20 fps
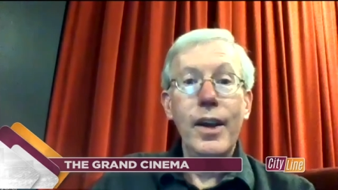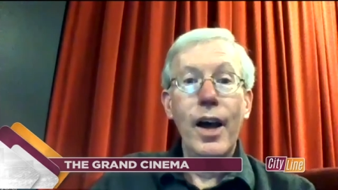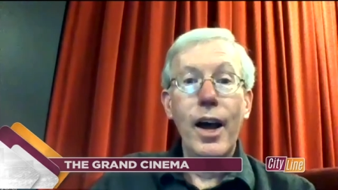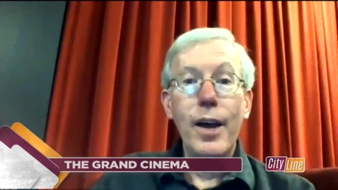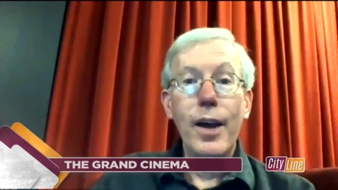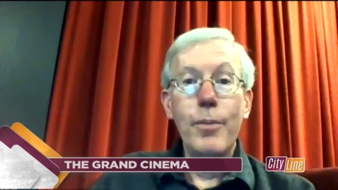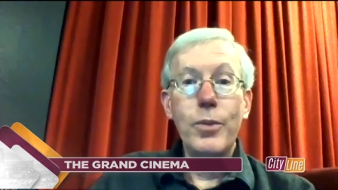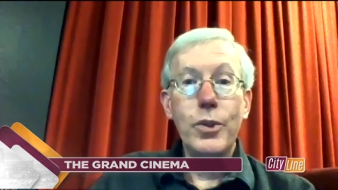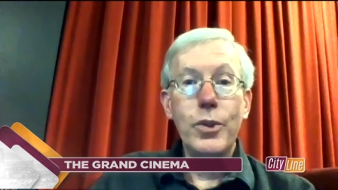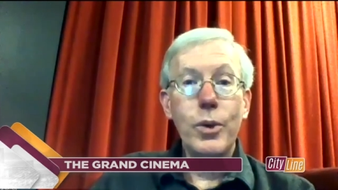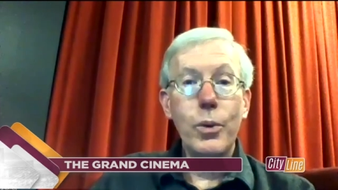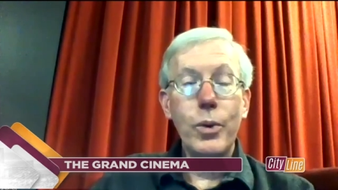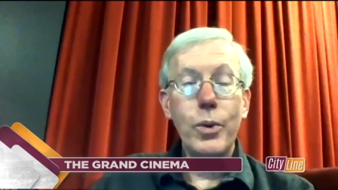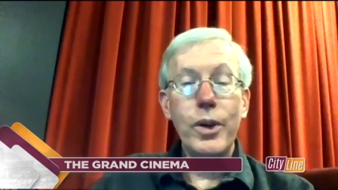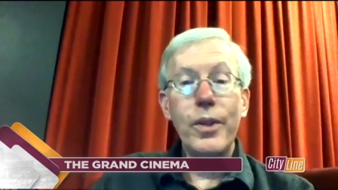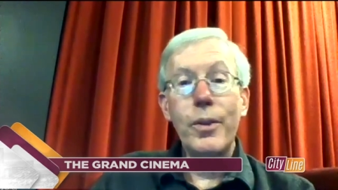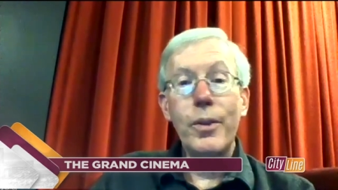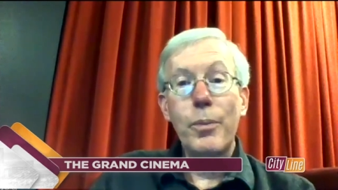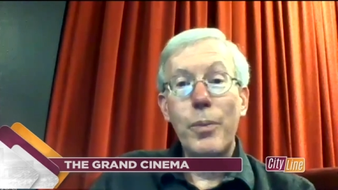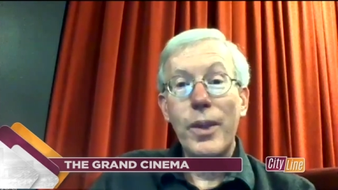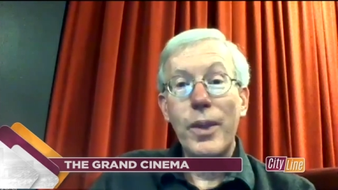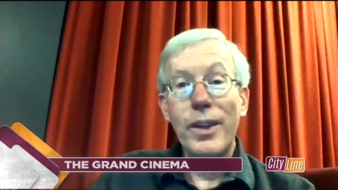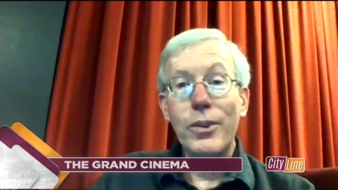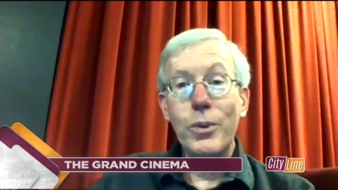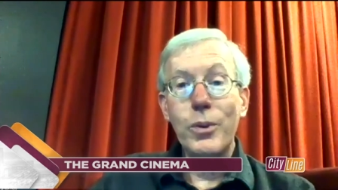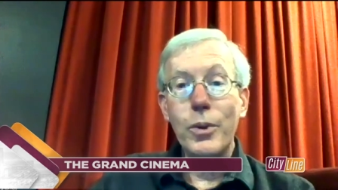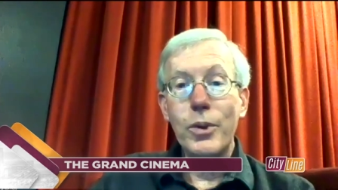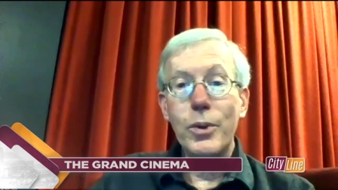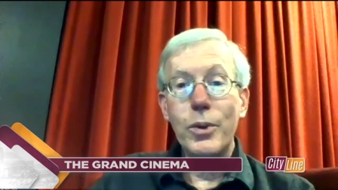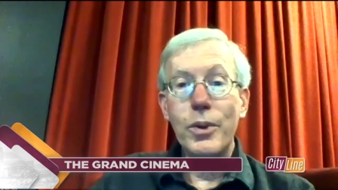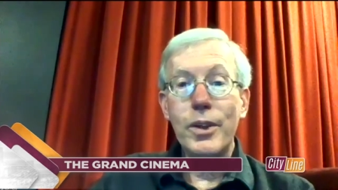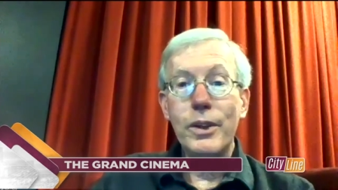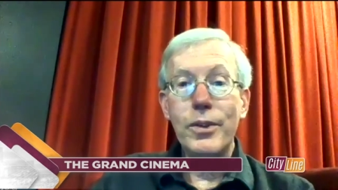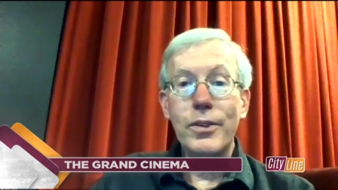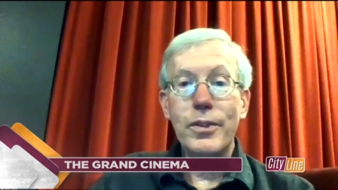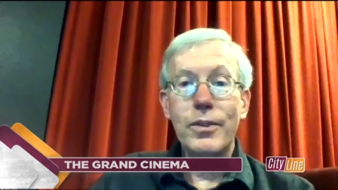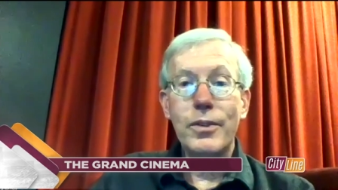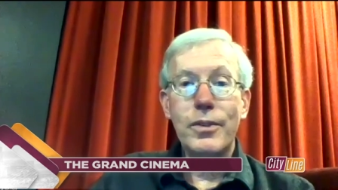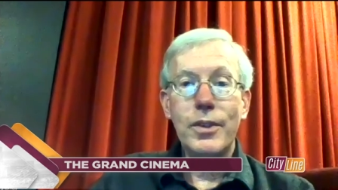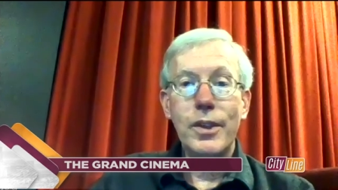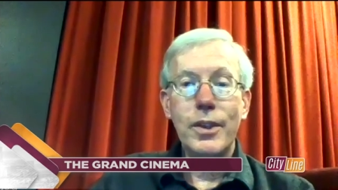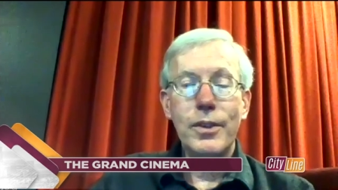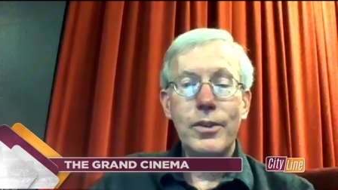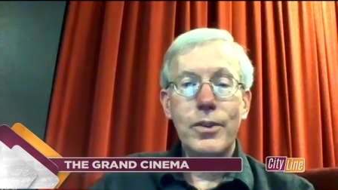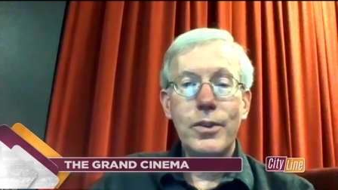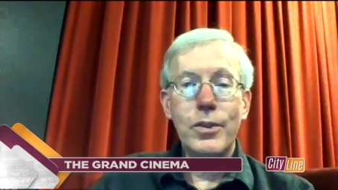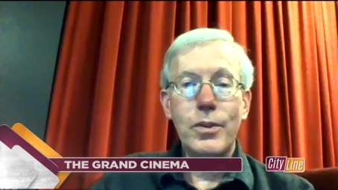Um, so one of the things we were doing is to